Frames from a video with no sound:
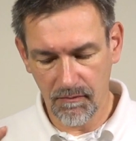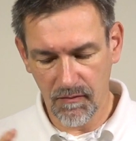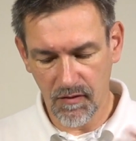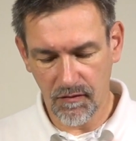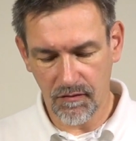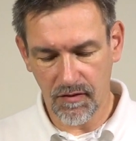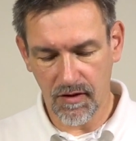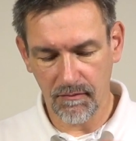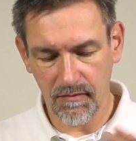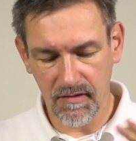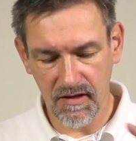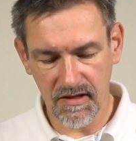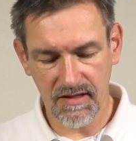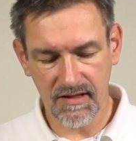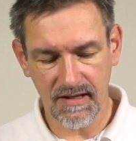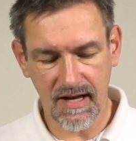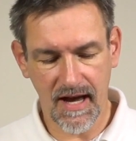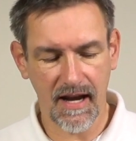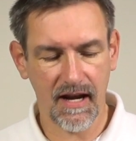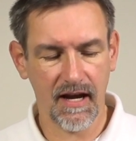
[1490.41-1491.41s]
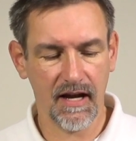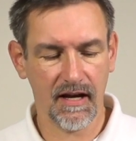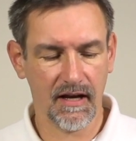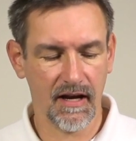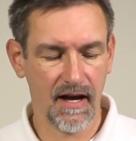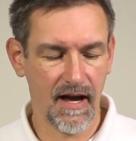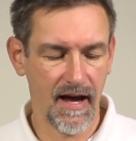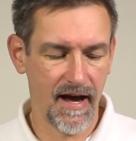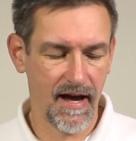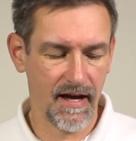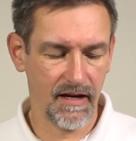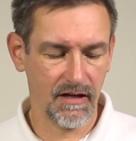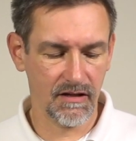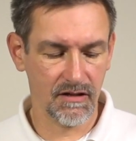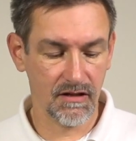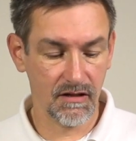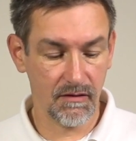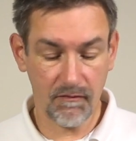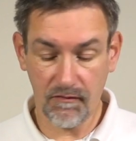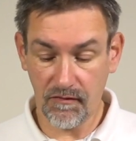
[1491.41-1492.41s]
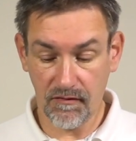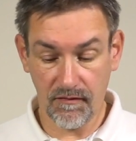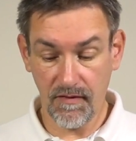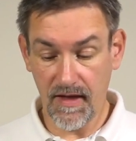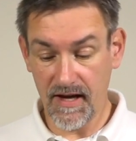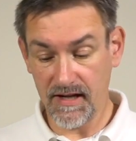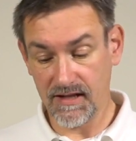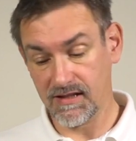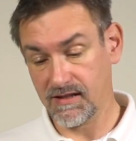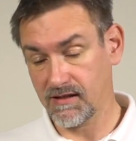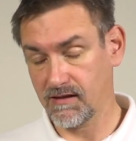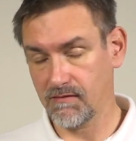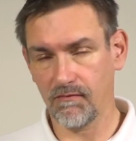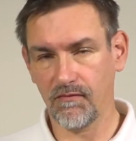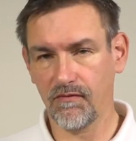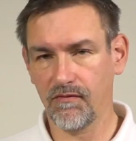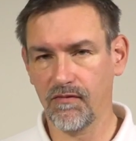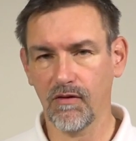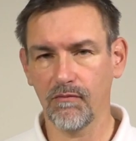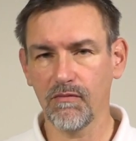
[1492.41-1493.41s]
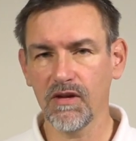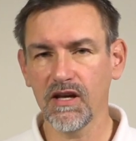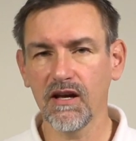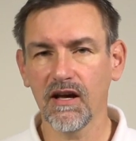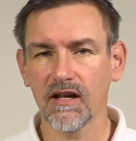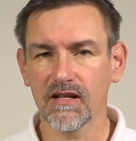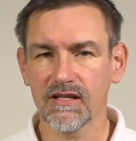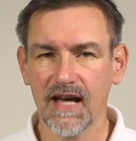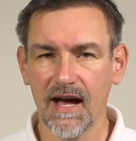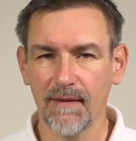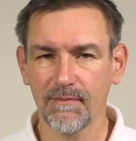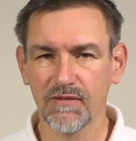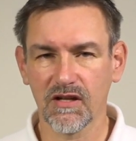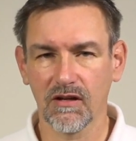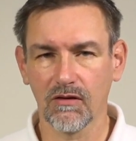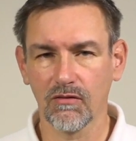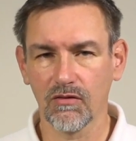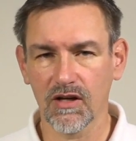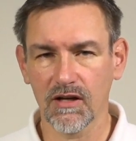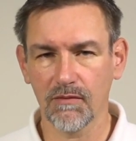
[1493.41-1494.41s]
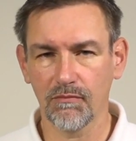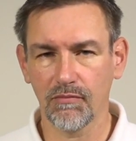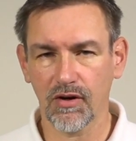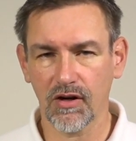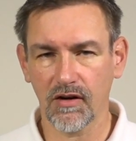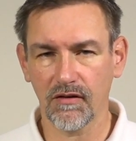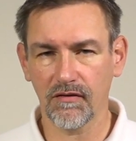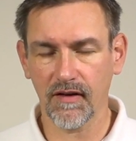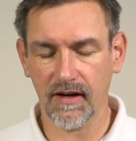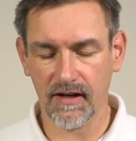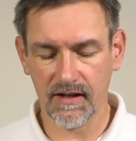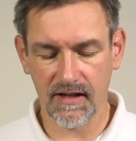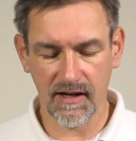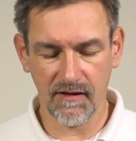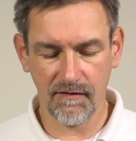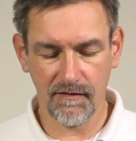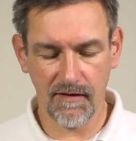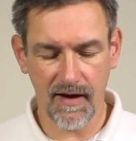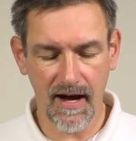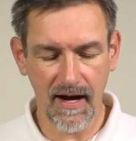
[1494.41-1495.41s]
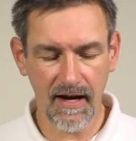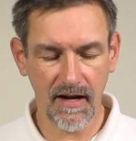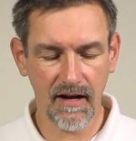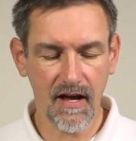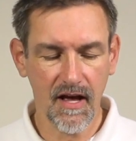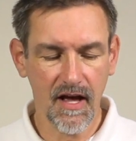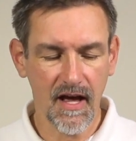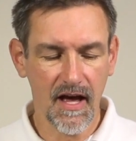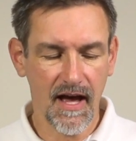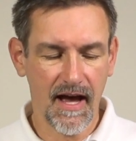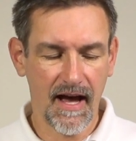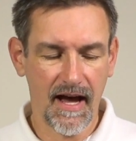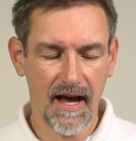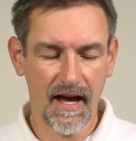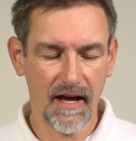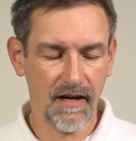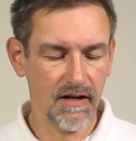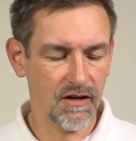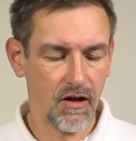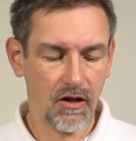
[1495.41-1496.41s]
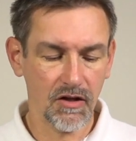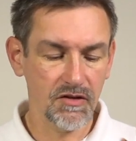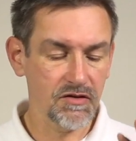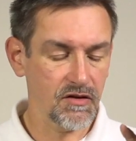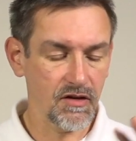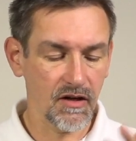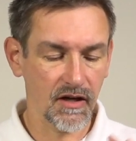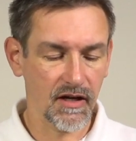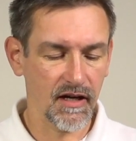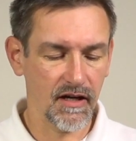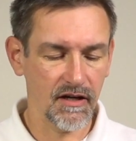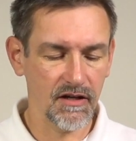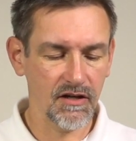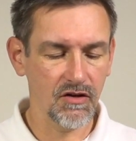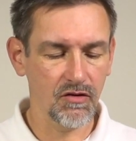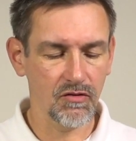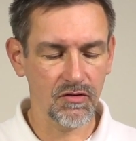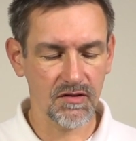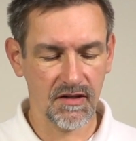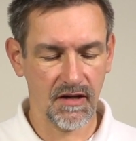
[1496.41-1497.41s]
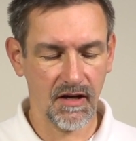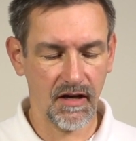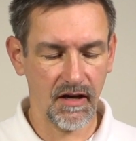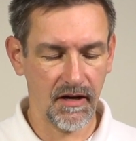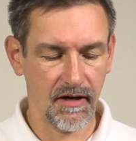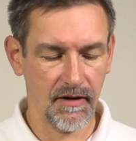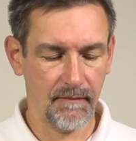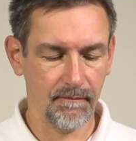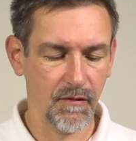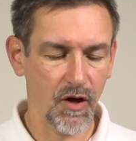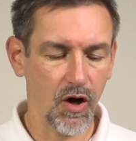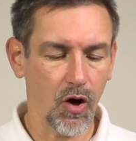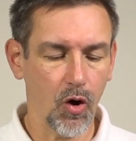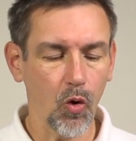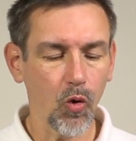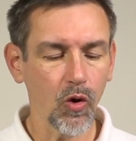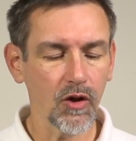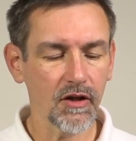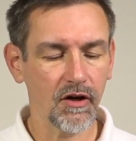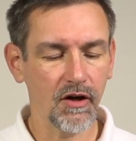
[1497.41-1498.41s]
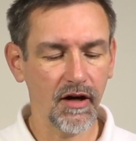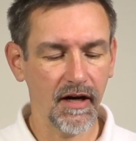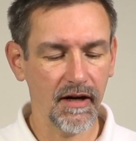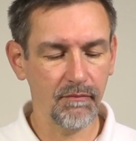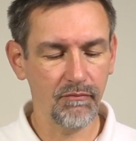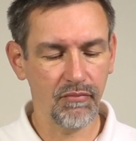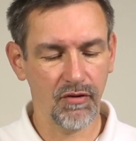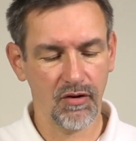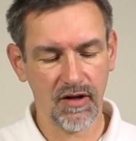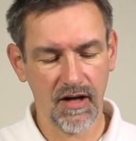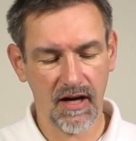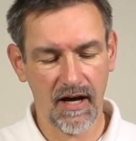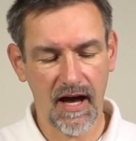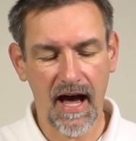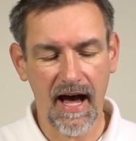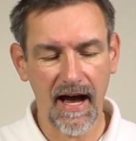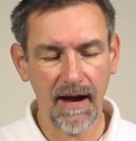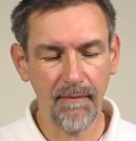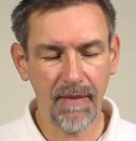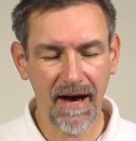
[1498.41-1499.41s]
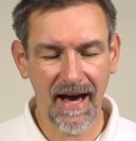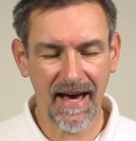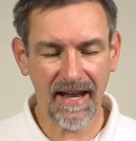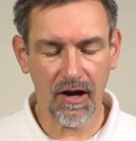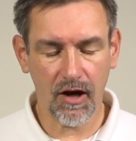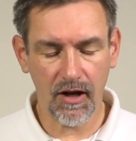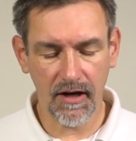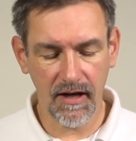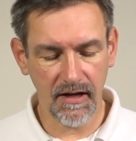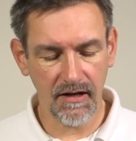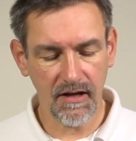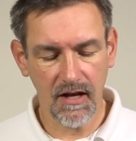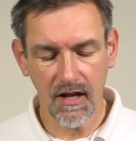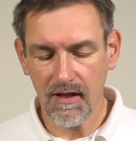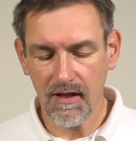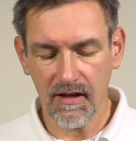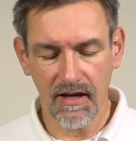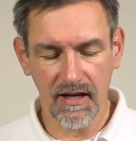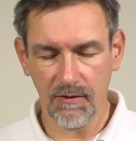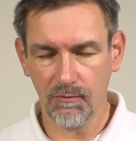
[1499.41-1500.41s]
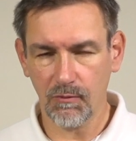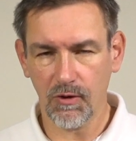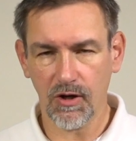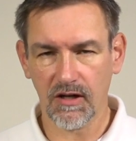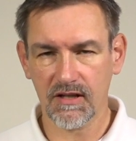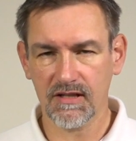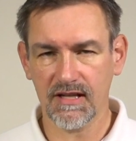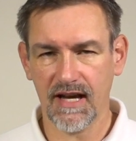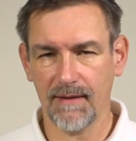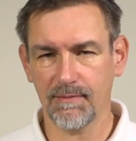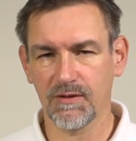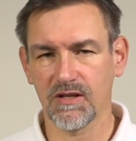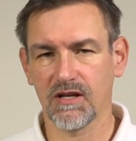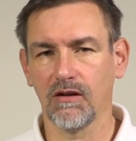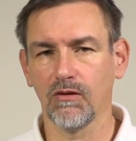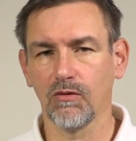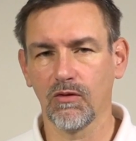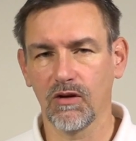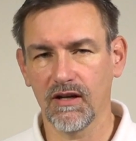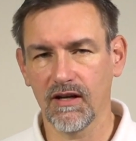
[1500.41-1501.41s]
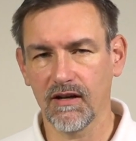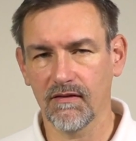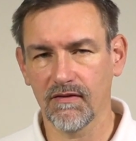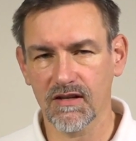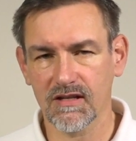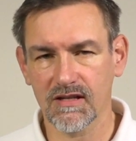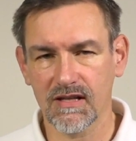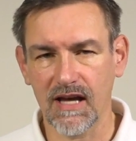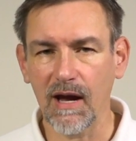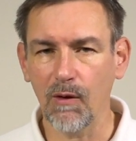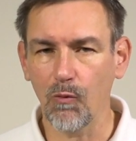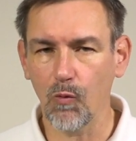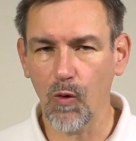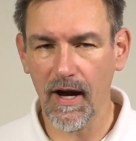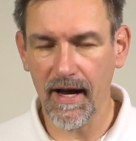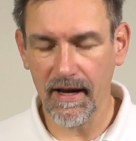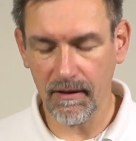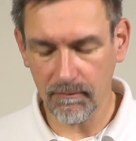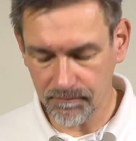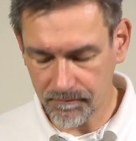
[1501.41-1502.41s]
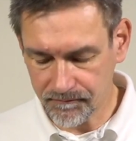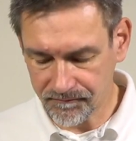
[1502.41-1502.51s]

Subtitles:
from this setting, and that's, for me, it's absolutely perfect and fine. And also you can use a holder and put an iPad on it. It works absolutely in the same way.